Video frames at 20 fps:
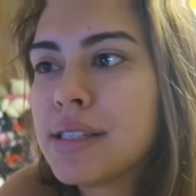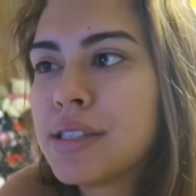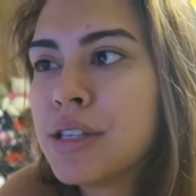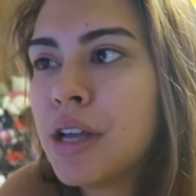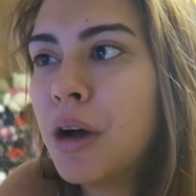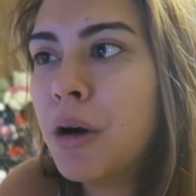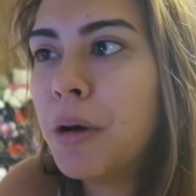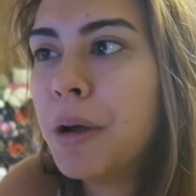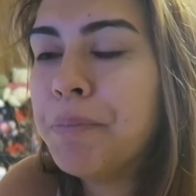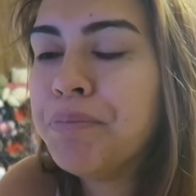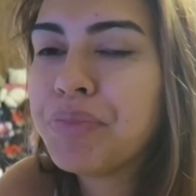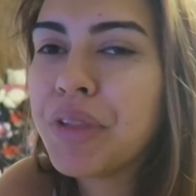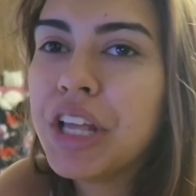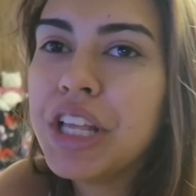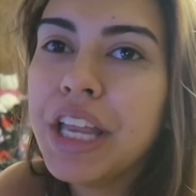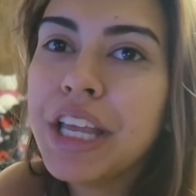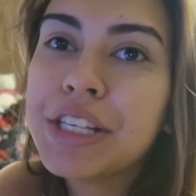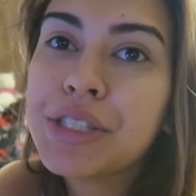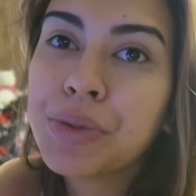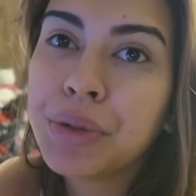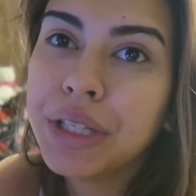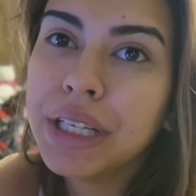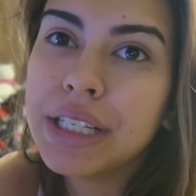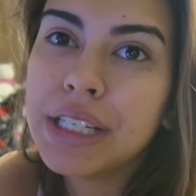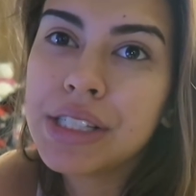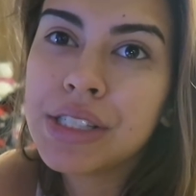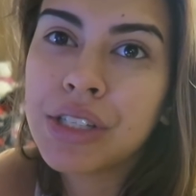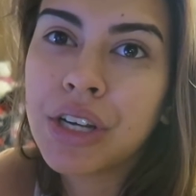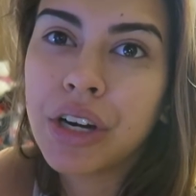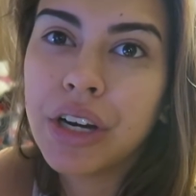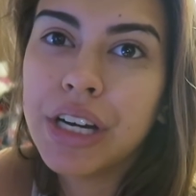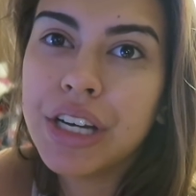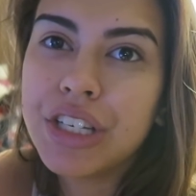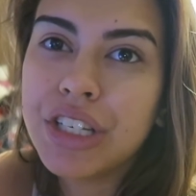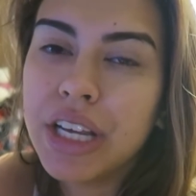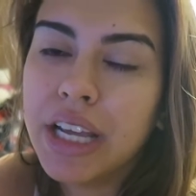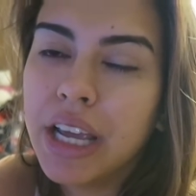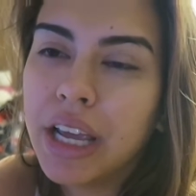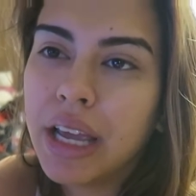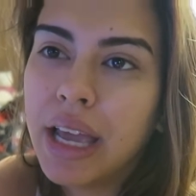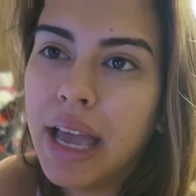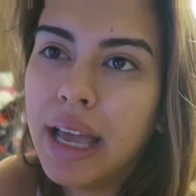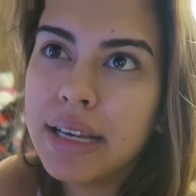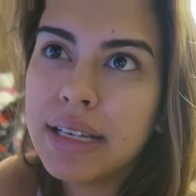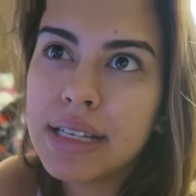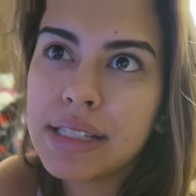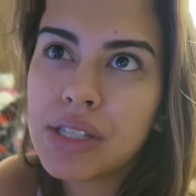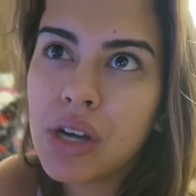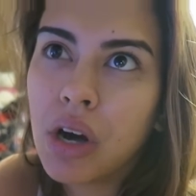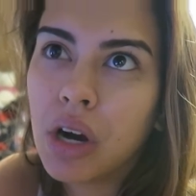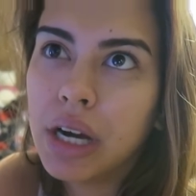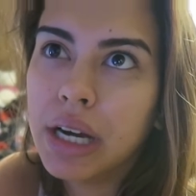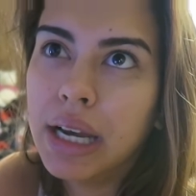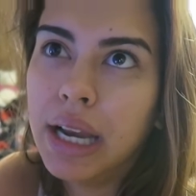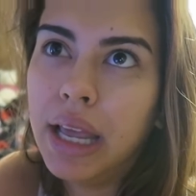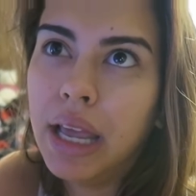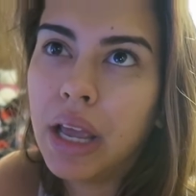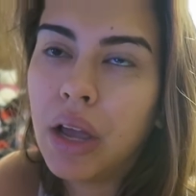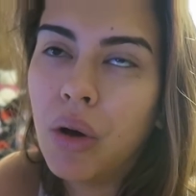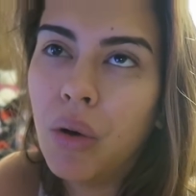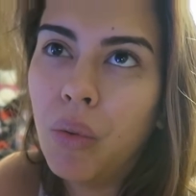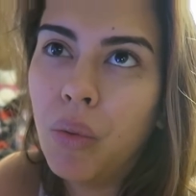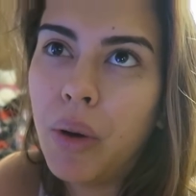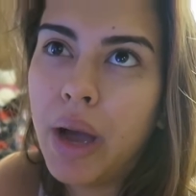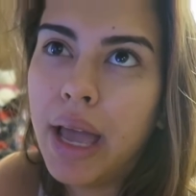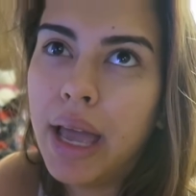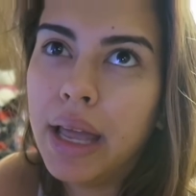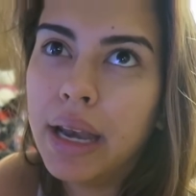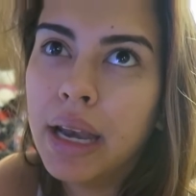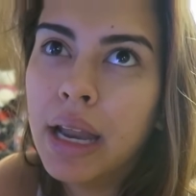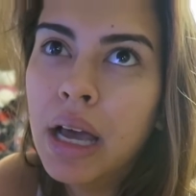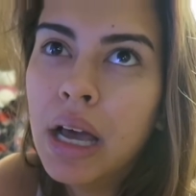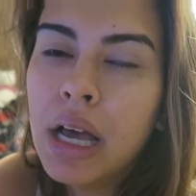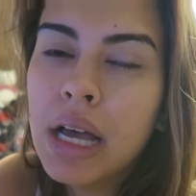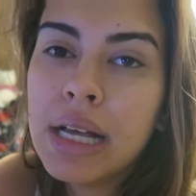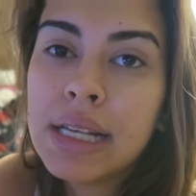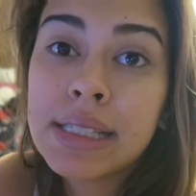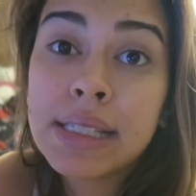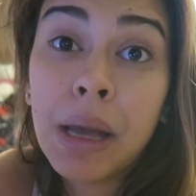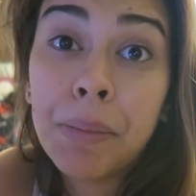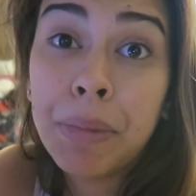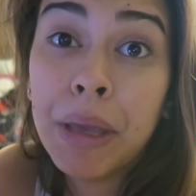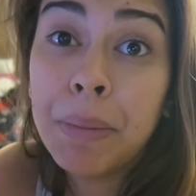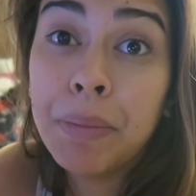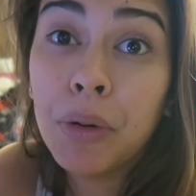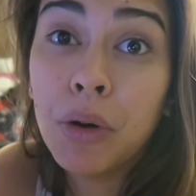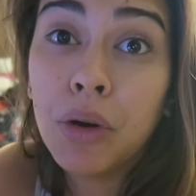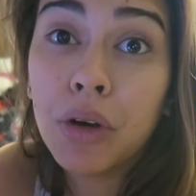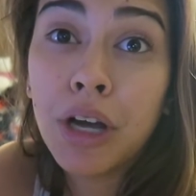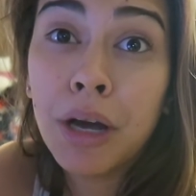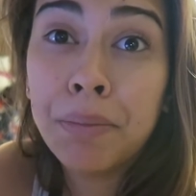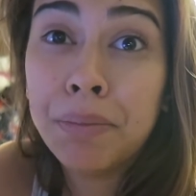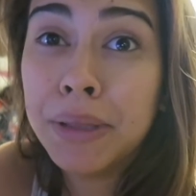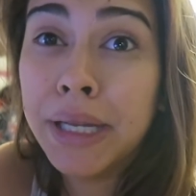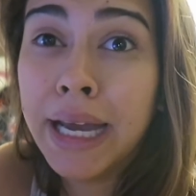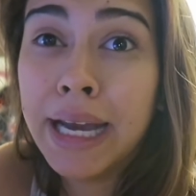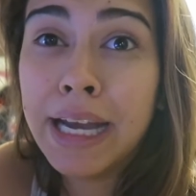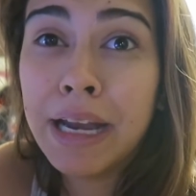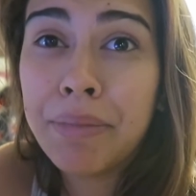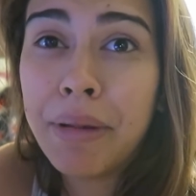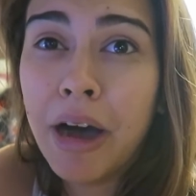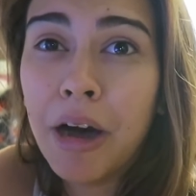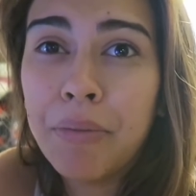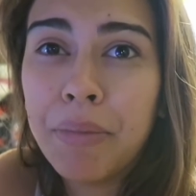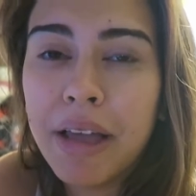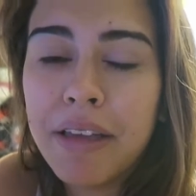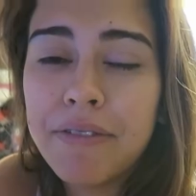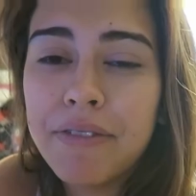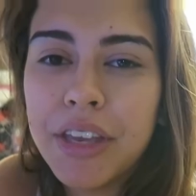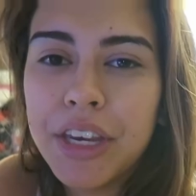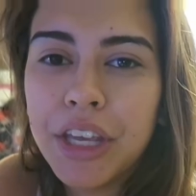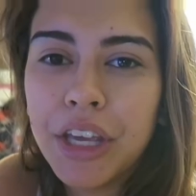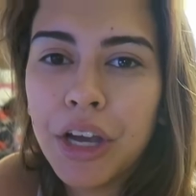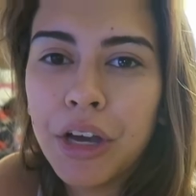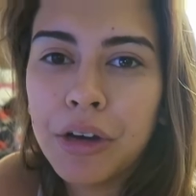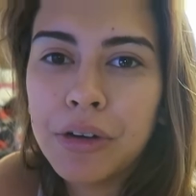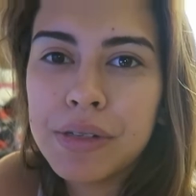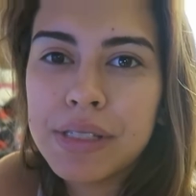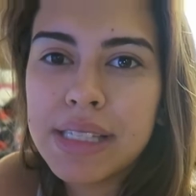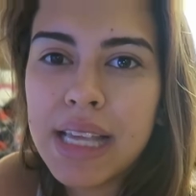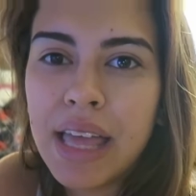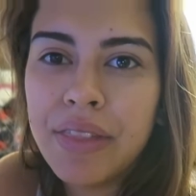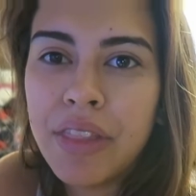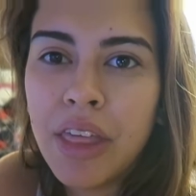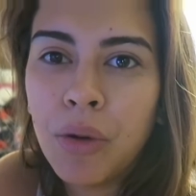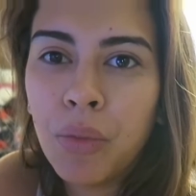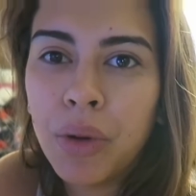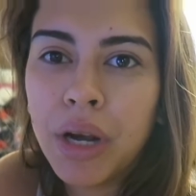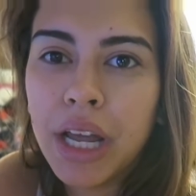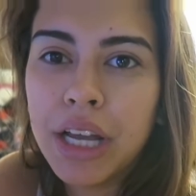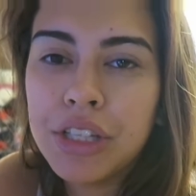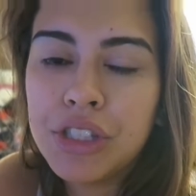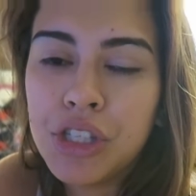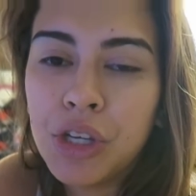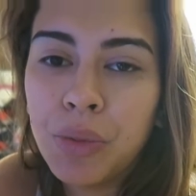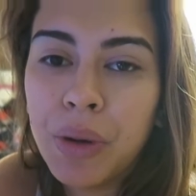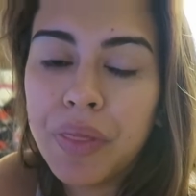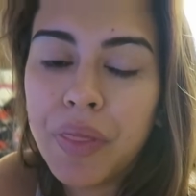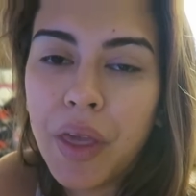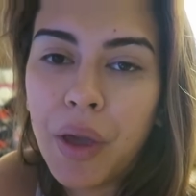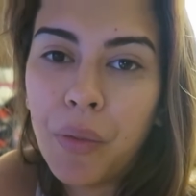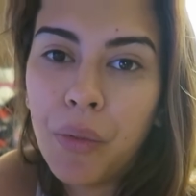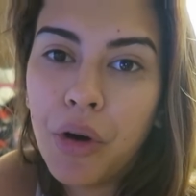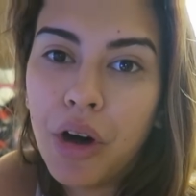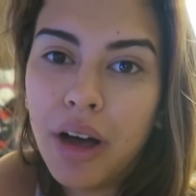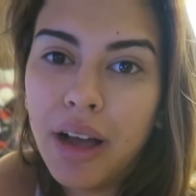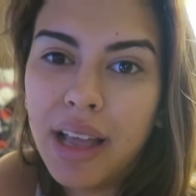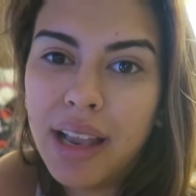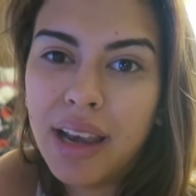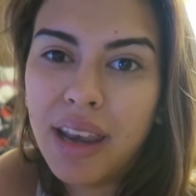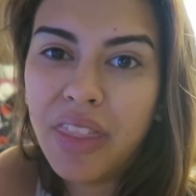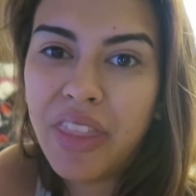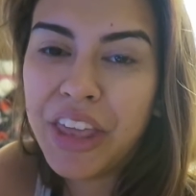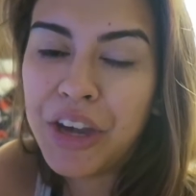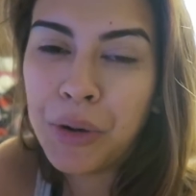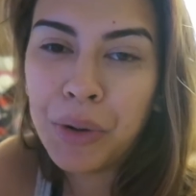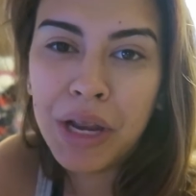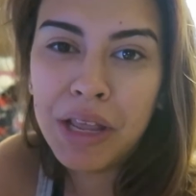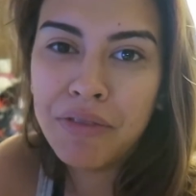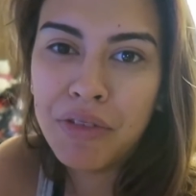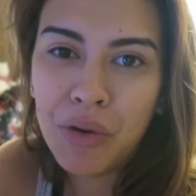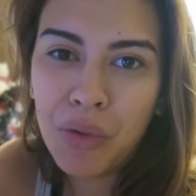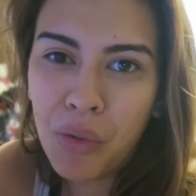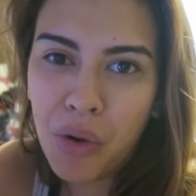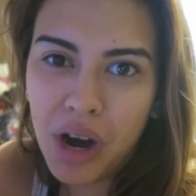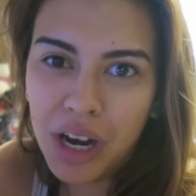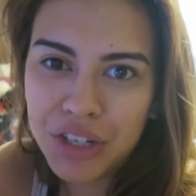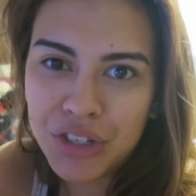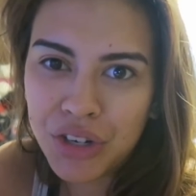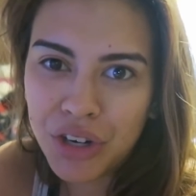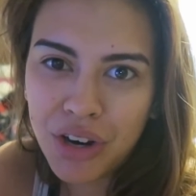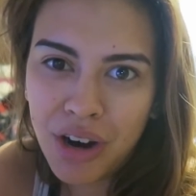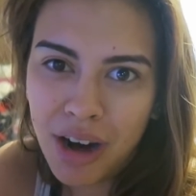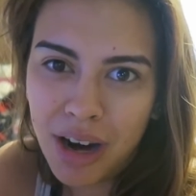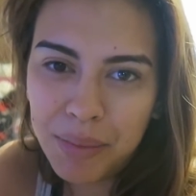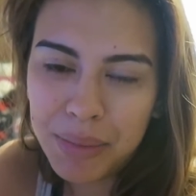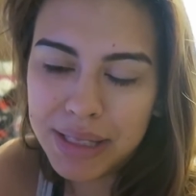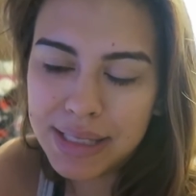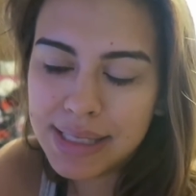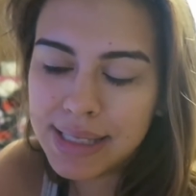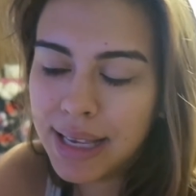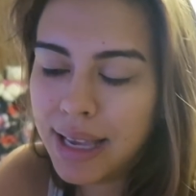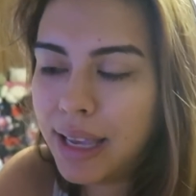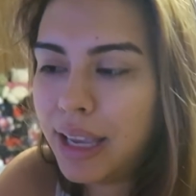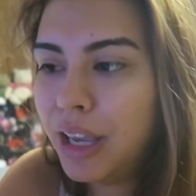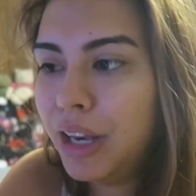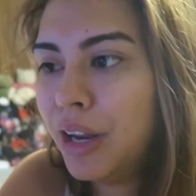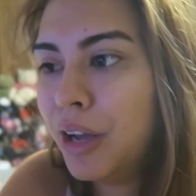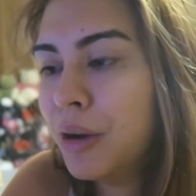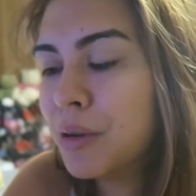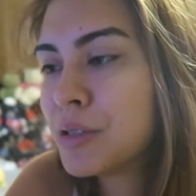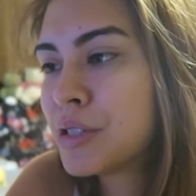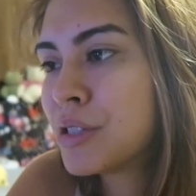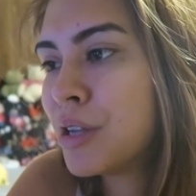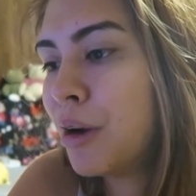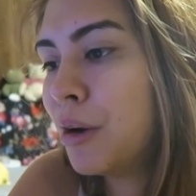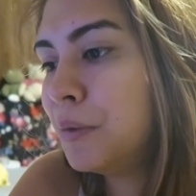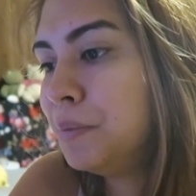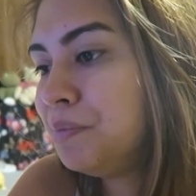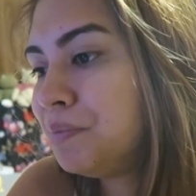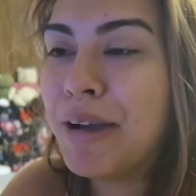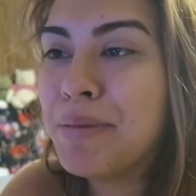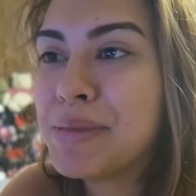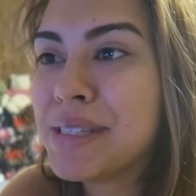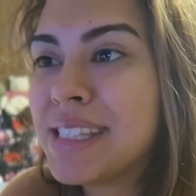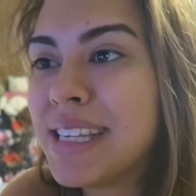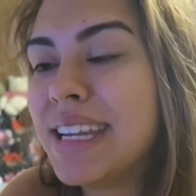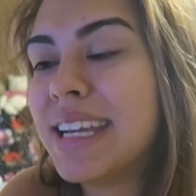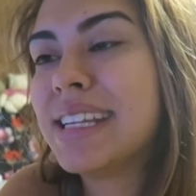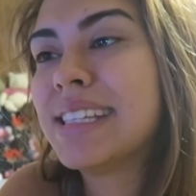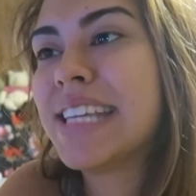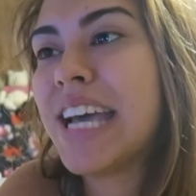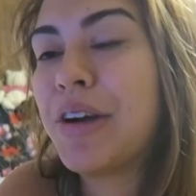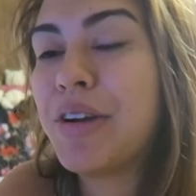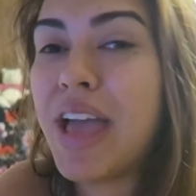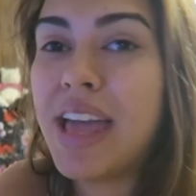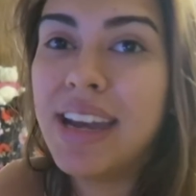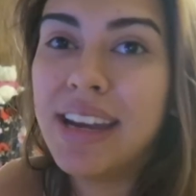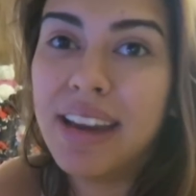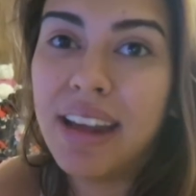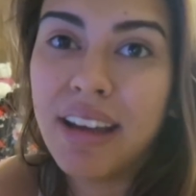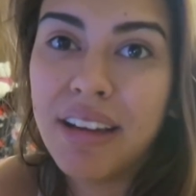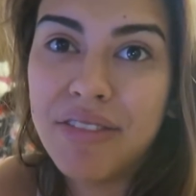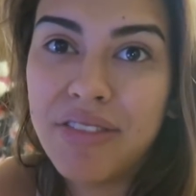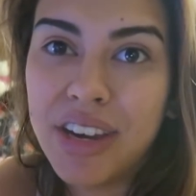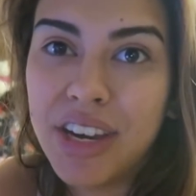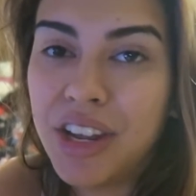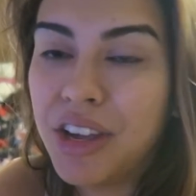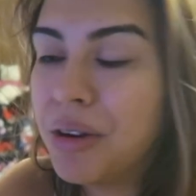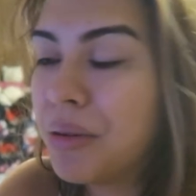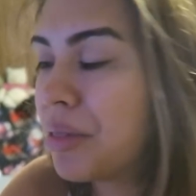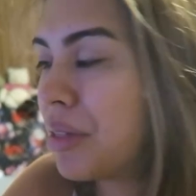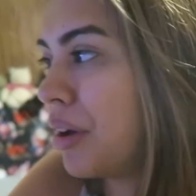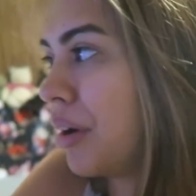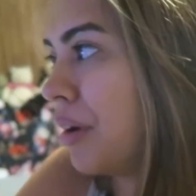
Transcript: So it is really discouraging and disheartening when some people complain about my videos and then when I do what they want, they don't even watch or comment it, you know? So I'm sitting down editing a video